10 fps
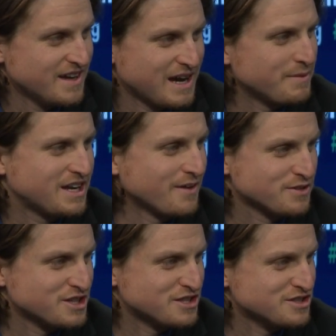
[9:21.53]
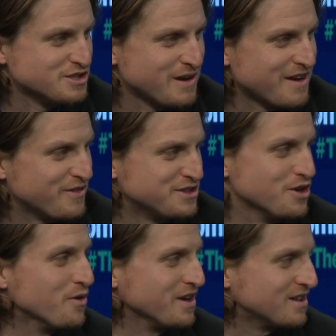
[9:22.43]
How many conversations do you have that
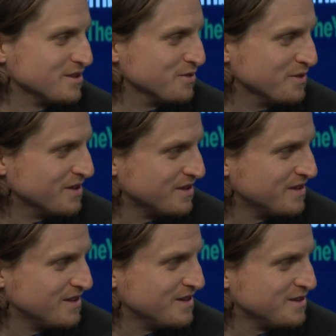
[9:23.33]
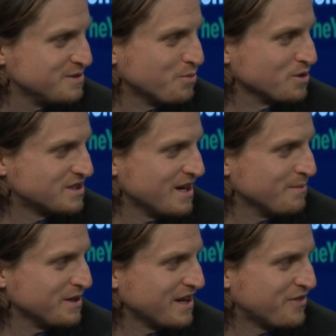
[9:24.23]
don't include sports
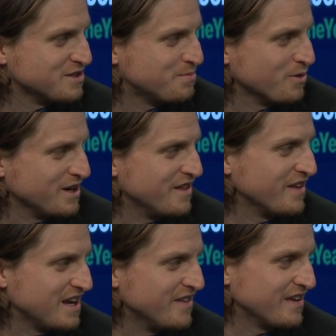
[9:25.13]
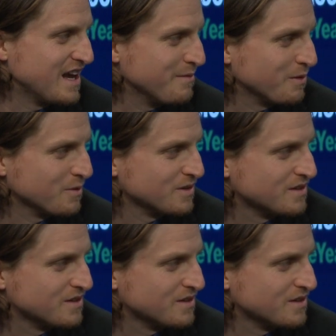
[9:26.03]
gambling at this point in the gaming world?